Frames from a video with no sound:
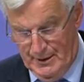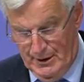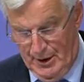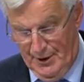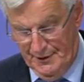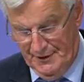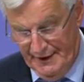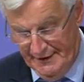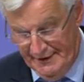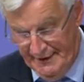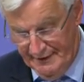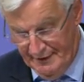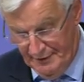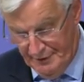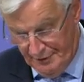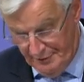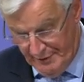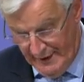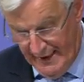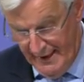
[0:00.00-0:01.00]
On
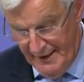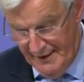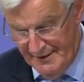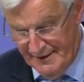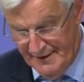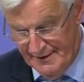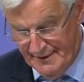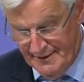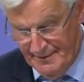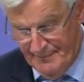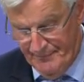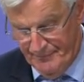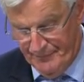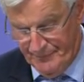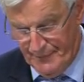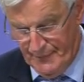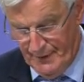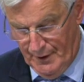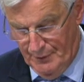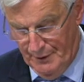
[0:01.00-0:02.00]
citizen rights,
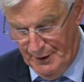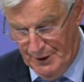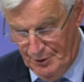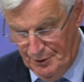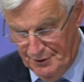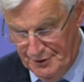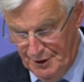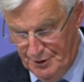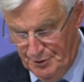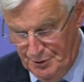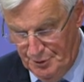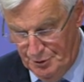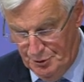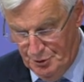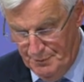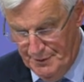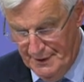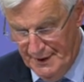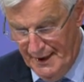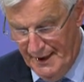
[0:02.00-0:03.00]
we continue
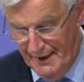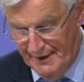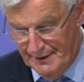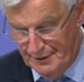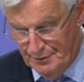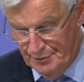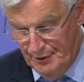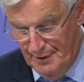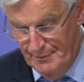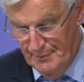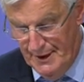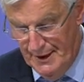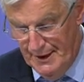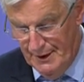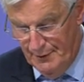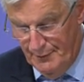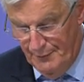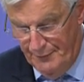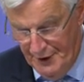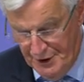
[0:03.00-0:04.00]
to be extremely
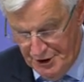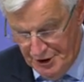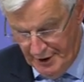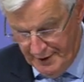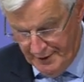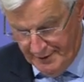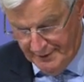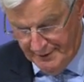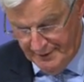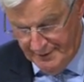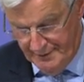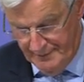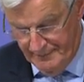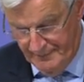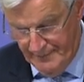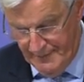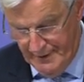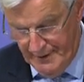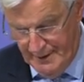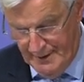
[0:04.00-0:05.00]
vigilant.
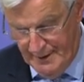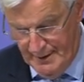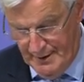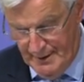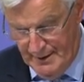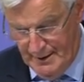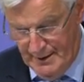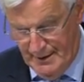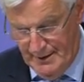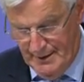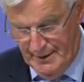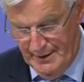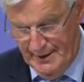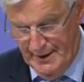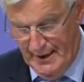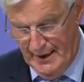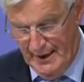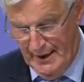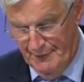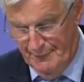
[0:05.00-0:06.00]

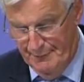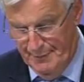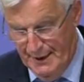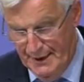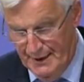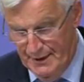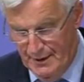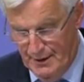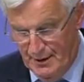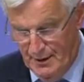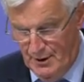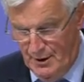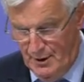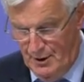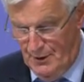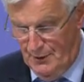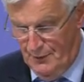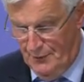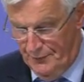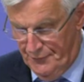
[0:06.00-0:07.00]
There have been uh,
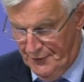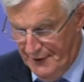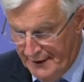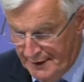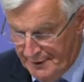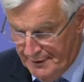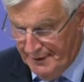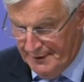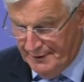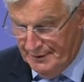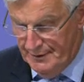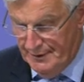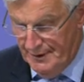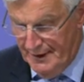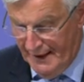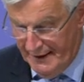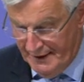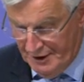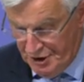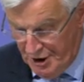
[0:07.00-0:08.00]
frequent
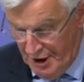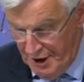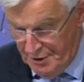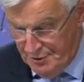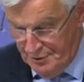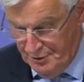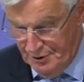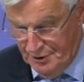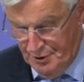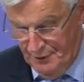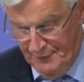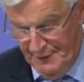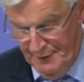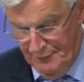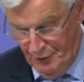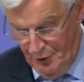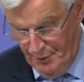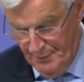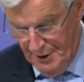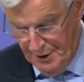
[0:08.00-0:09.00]
exchanges of
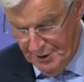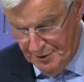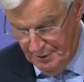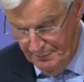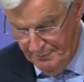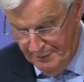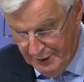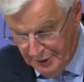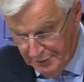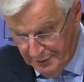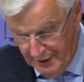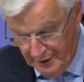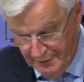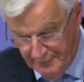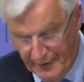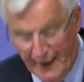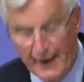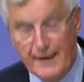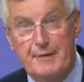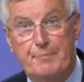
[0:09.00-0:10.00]
information between
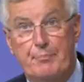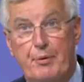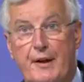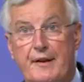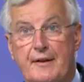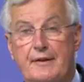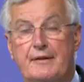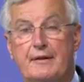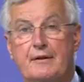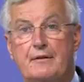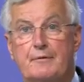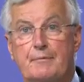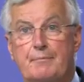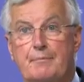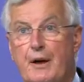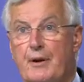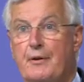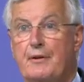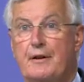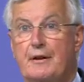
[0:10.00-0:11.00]
Vice President
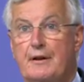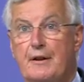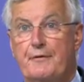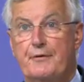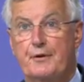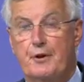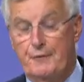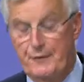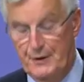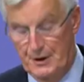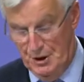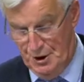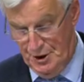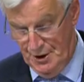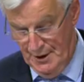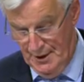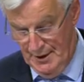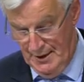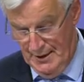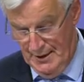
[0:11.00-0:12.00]
Maros
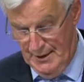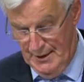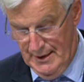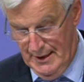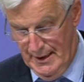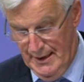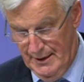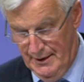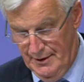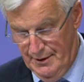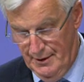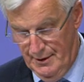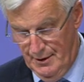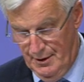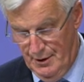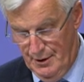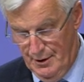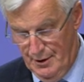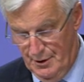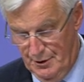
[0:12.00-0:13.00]
Sefcovic and
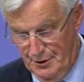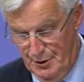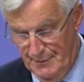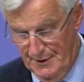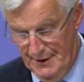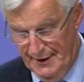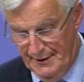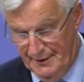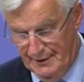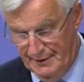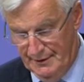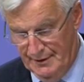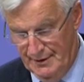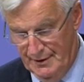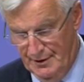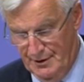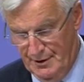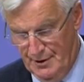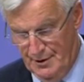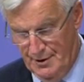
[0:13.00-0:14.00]
uh, the
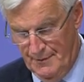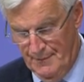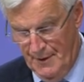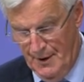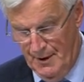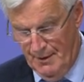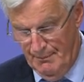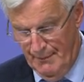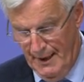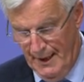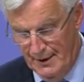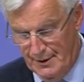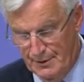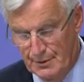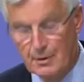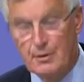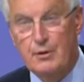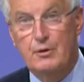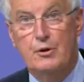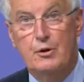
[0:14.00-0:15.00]
Minister uh,
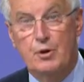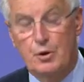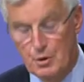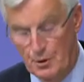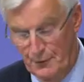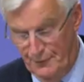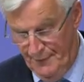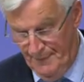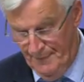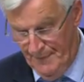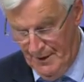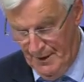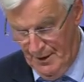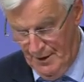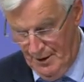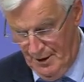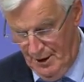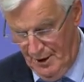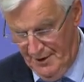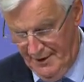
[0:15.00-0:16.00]
Michael Gove
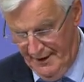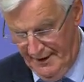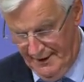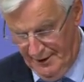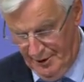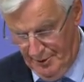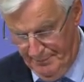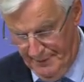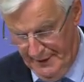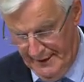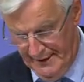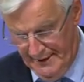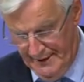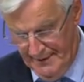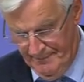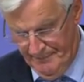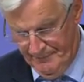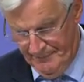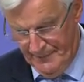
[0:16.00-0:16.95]
on this topic.